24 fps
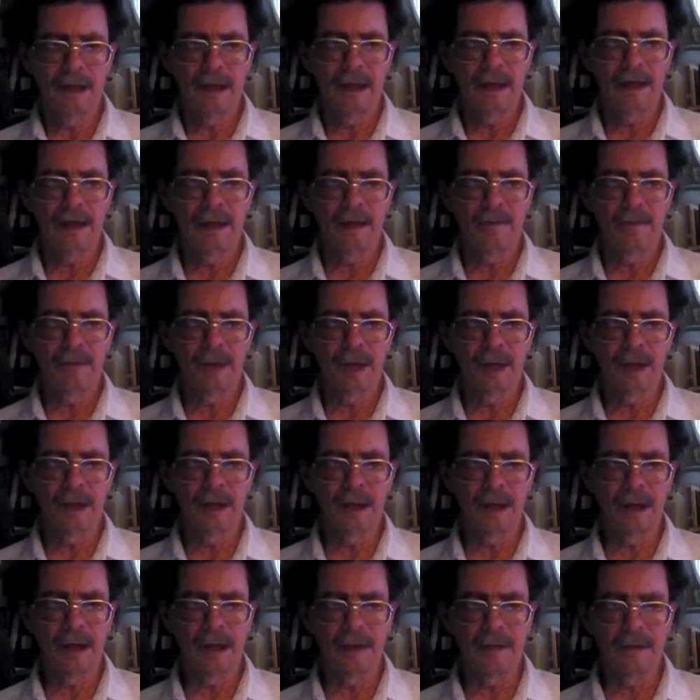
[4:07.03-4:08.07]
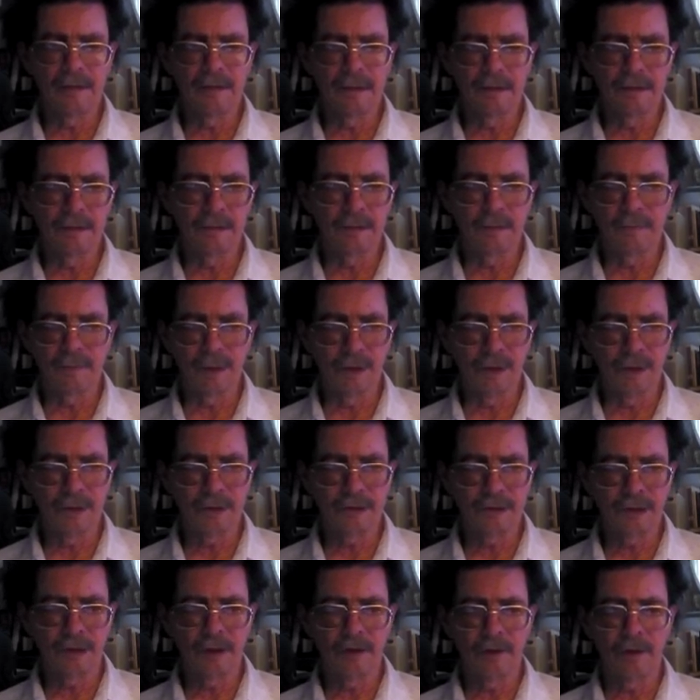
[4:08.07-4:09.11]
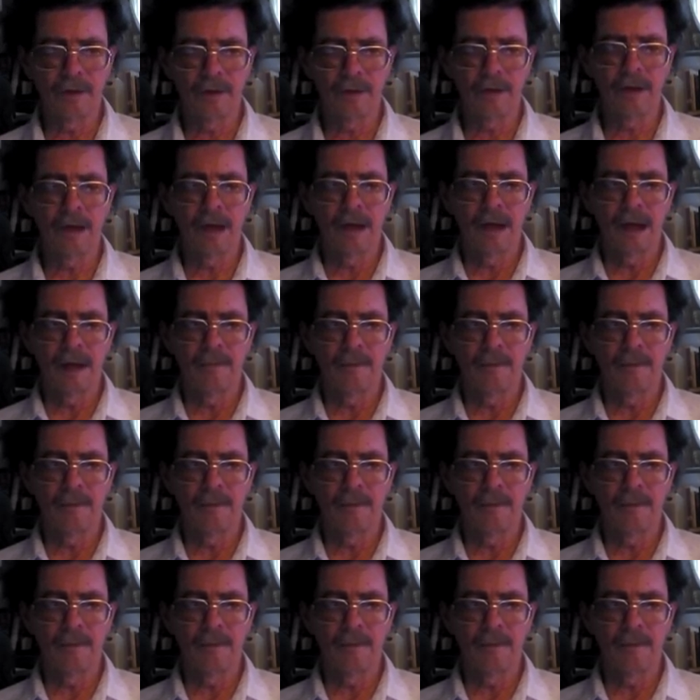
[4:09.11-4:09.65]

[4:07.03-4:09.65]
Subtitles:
a very short order,